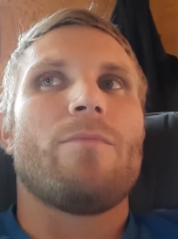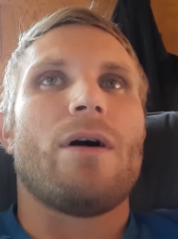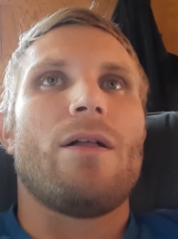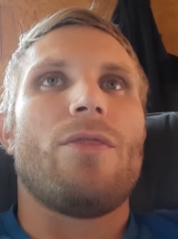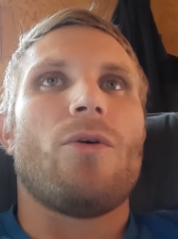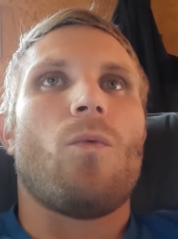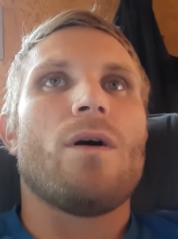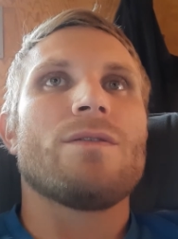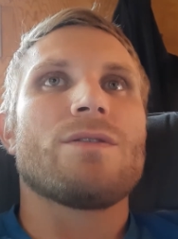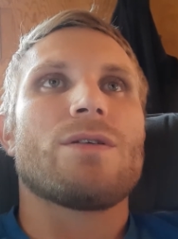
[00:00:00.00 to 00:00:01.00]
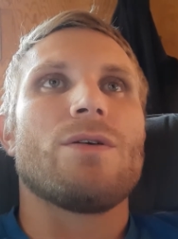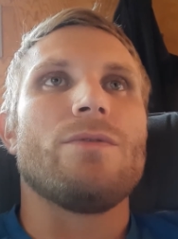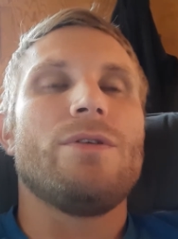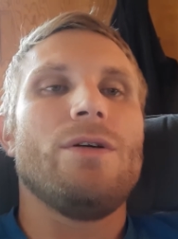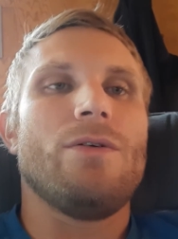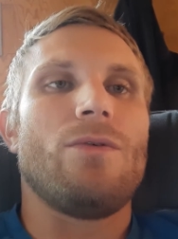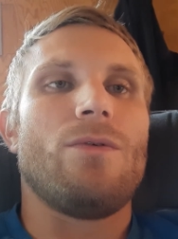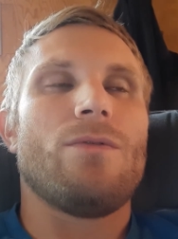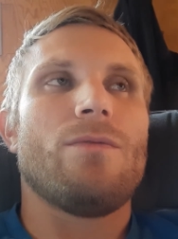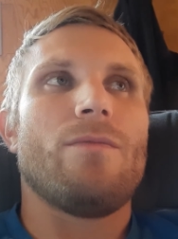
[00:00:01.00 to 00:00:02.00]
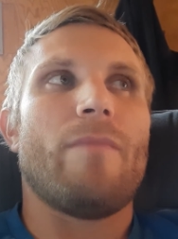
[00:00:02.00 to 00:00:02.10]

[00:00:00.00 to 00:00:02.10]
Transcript: But the ones who do